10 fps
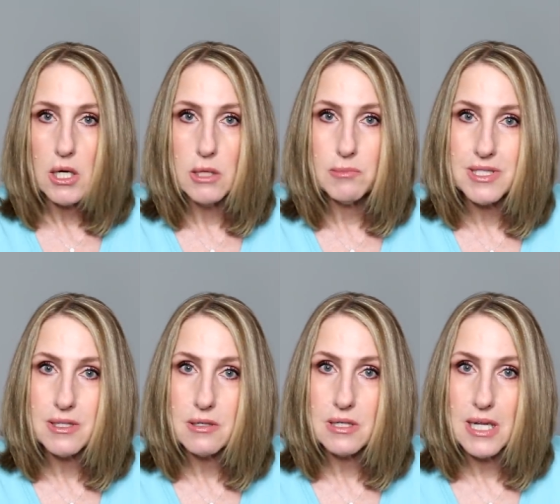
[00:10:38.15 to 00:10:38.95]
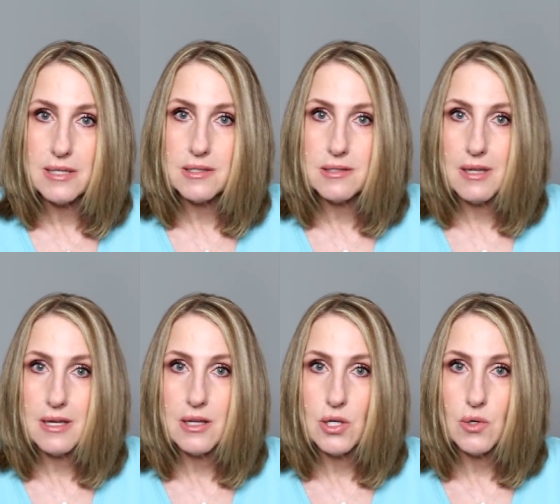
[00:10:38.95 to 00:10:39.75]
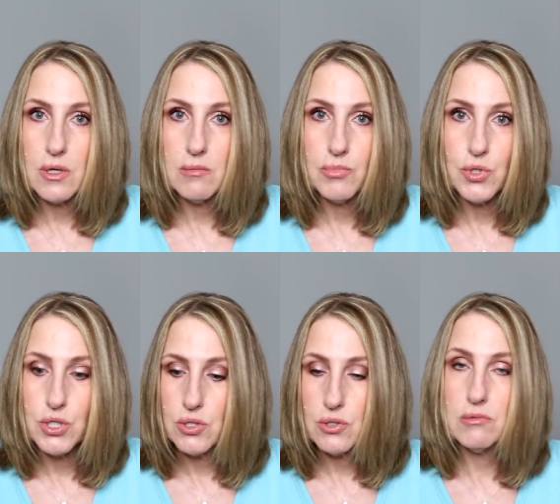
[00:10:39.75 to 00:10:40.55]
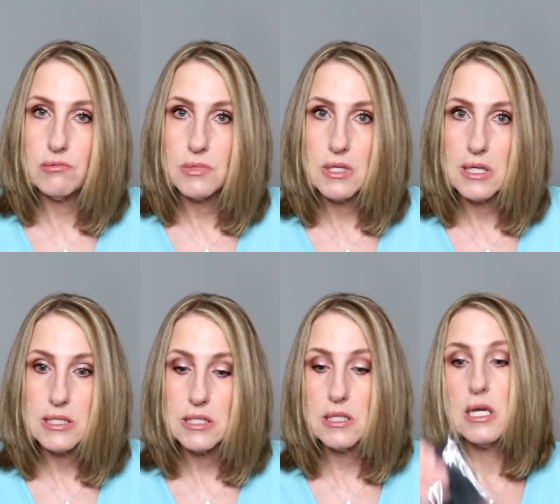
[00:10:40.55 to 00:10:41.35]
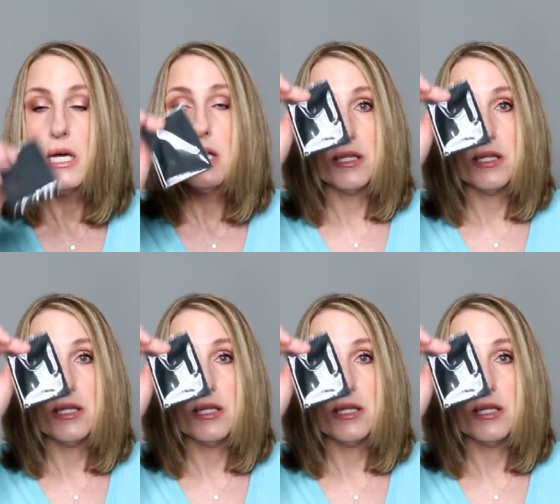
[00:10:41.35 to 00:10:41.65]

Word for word: um, sunglass thing that you can put your sunglasses in.